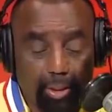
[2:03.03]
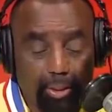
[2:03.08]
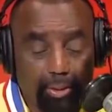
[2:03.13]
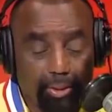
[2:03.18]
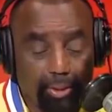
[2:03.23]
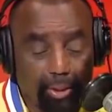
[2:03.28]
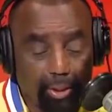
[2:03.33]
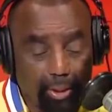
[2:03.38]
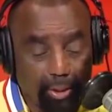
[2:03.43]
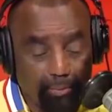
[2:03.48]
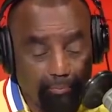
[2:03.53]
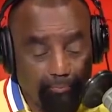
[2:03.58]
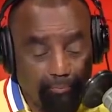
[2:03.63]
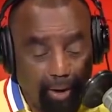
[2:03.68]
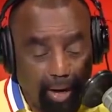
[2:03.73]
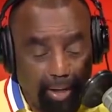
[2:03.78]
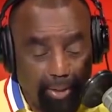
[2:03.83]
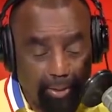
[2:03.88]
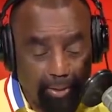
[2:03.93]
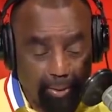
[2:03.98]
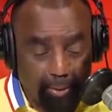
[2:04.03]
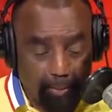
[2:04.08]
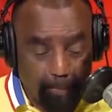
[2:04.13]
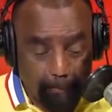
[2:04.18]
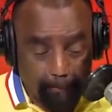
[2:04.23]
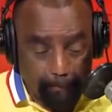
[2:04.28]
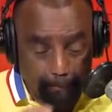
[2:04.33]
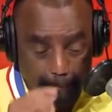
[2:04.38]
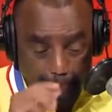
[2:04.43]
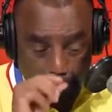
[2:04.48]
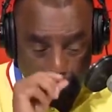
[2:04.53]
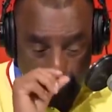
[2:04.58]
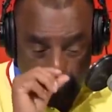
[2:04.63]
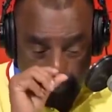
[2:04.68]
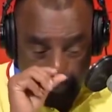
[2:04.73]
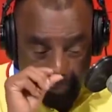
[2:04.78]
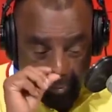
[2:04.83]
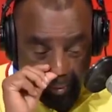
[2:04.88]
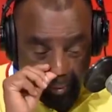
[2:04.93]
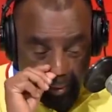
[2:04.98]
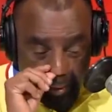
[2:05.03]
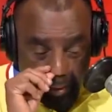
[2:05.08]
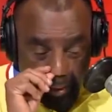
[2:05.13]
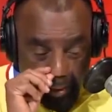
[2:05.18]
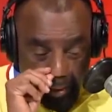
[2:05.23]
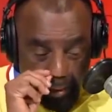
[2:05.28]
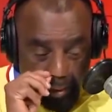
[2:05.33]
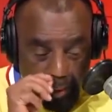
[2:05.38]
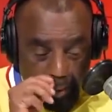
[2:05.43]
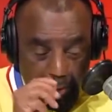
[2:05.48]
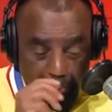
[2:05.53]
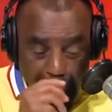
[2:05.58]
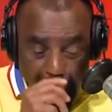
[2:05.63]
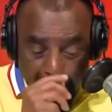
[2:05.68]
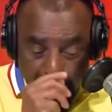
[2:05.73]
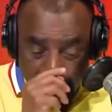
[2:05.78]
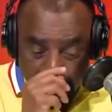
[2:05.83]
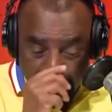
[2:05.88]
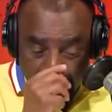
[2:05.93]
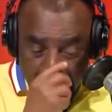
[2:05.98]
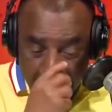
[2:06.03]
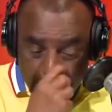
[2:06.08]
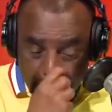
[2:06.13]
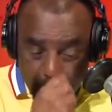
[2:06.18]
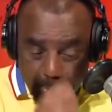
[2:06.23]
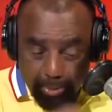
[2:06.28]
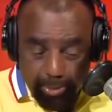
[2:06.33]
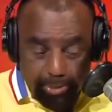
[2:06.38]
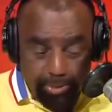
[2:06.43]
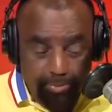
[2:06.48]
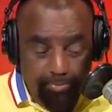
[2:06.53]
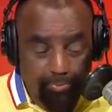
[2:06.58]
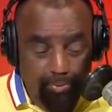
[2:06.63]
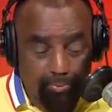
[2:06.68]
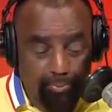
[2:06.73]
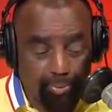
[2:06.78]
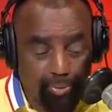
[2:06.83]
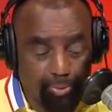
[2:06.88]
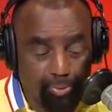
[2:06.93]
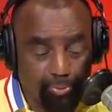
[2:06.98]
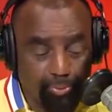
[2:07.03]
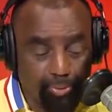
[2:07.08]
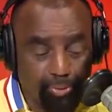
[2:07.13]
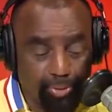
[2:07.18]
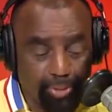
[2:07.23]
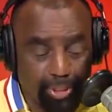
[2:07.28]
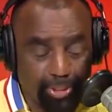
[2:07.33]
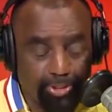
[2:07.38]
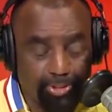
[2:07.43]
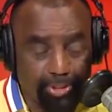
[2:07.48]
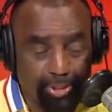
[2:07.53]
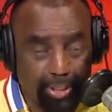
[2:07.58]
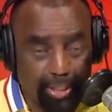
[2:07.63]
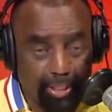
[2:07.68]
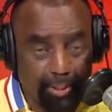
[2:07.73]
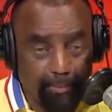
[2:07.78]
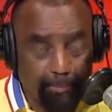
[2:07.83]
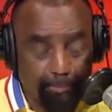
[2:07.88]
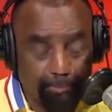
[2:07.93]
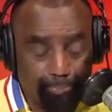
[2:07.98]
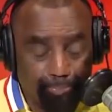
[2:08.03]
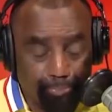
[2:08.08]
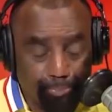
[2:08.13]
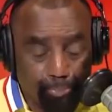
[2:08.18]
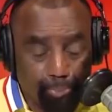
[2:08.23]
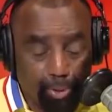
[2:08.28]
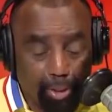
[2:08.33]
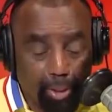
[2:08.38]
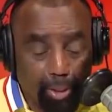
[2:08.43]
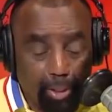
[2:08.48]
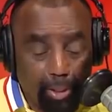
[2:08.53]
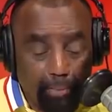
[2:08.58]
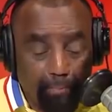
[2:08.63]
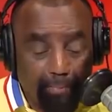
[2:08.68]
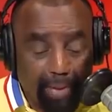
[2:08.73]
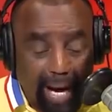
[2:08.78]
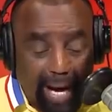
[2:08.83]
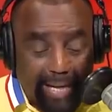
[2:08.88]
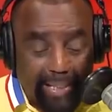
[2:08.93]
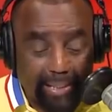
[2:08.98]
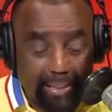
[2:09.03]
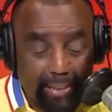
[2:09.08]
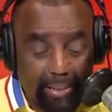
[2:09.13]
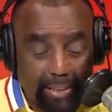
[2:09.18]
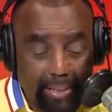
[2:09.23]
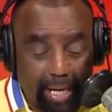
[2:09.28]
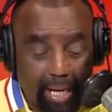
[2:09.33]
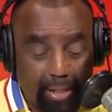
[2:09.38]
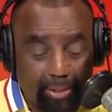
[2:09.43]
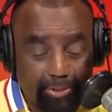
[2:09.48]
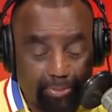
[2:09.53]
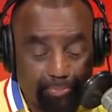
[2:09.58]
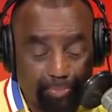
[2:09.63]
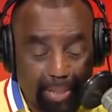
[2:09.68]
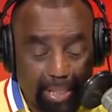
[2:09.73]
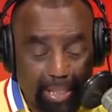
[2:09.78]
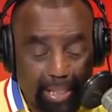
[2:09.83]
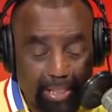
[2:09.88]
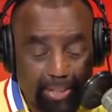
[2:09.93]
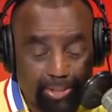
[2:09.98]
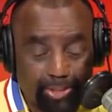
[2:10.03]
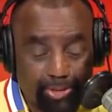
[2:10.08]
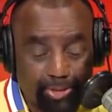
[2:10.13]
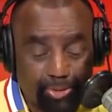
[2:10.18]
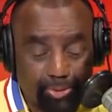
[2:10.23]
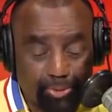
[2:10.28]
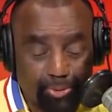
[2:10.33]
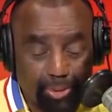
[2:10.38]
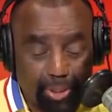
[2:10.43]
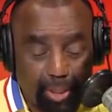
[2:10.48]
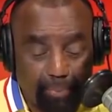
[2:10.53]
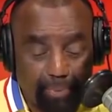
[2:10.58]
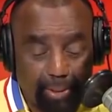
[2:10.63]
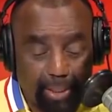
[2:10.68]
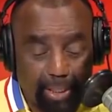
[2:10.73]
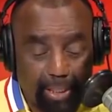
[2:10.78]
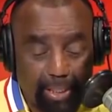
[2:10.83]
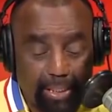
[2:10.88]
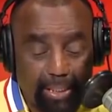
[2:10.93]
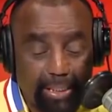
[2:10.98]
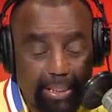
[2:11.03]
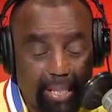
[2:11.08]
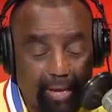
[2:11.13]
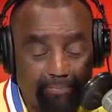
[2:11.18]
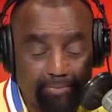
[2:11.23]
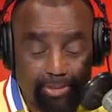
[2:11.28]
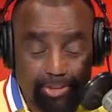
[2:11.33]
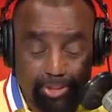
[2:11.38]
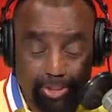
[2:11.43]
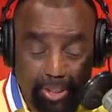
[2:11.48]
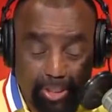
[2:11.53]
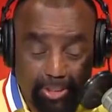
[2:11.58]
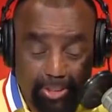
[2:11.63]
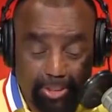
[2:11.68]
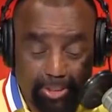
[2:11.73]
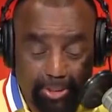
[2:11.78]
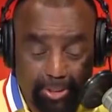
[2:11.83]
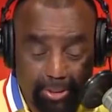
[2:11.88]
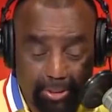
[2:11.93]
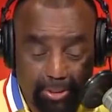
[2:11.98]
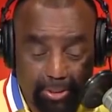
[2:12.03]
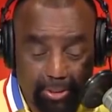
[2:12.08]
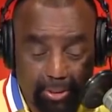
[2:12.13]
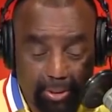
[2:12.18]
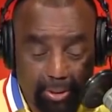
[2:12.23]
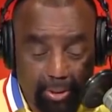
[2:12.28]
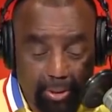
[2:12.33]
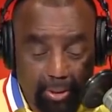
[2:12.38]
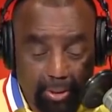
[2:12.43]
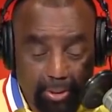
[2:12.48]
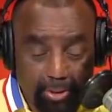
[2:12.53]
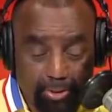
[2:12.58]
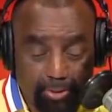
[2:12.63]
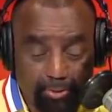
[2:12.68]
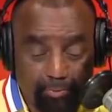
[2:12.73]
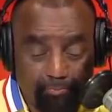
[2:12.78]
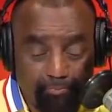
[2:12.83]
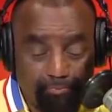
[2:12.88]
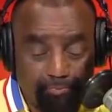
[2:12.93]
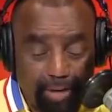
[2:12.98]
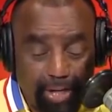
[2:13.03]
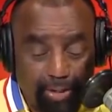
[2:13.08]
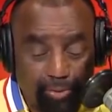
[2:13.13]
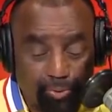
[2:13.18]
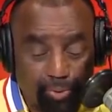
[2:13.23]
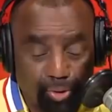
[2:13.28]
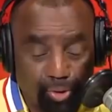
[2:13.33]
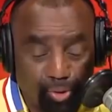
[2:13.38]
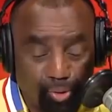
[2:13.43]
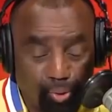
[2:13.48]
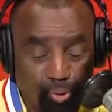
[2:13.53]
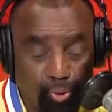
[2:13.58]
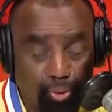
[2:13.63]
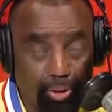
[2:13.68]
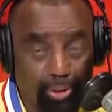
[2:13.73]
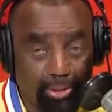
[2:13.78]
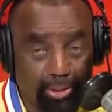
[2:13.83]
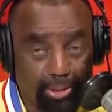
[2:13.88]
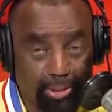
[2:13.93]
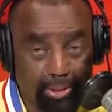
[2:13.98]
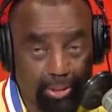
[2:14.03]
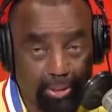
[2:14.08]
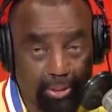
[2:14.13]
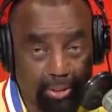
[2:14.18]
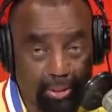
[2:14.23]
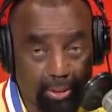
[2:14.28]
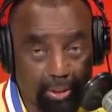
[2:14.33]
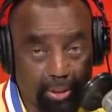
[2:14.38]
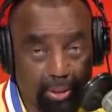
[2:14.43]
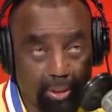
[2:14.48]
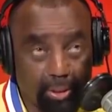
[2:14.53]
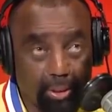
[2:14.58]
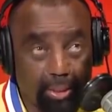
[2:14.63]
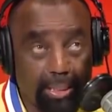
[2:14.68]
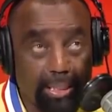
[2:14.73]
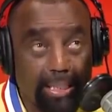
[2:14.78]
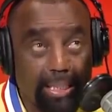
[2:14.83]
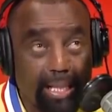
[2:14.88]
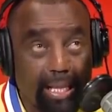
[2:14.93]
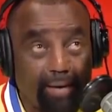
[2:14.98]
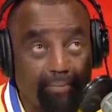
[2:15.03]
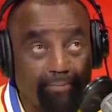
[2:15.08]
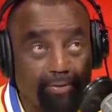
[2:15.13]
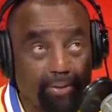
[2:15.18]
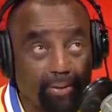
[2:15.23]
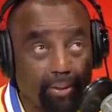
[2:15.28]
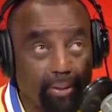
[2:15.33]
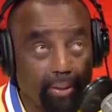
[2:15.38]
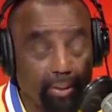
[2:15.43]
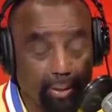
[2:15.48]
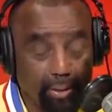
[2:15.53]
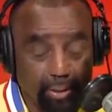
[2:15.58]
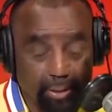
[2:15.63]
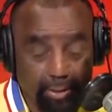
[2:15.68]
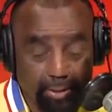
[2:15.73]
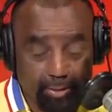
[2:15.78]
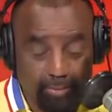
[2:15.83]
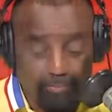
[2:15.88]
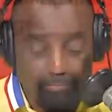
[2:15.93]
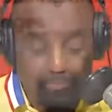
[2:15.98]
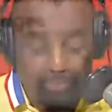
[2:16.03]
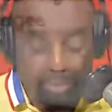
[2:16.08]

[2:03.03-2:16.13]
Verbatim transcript: They're on fire. Bloomberg, this is from Bloomberg yesterday. Biden announced plans to nominate 11 judges to the federal courts. 11 to the